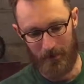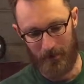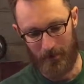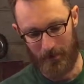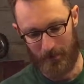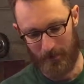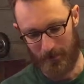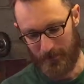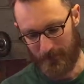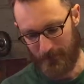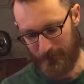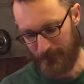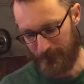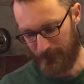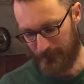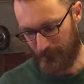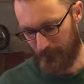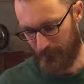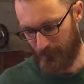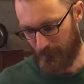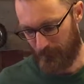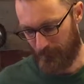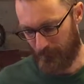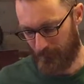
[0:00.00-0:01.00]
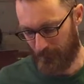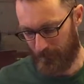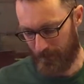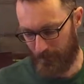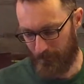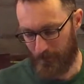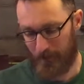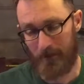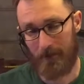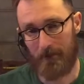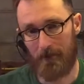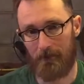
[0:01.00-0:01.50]
I
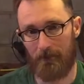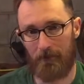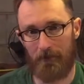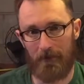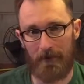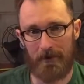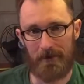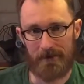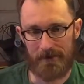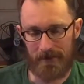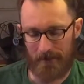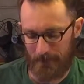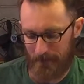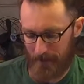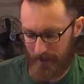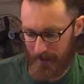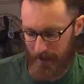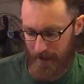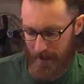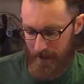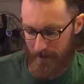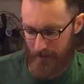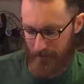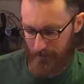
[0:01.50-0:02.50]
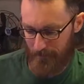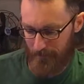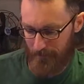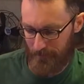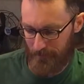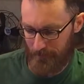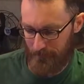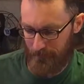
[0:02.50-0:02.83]
wanted to point something out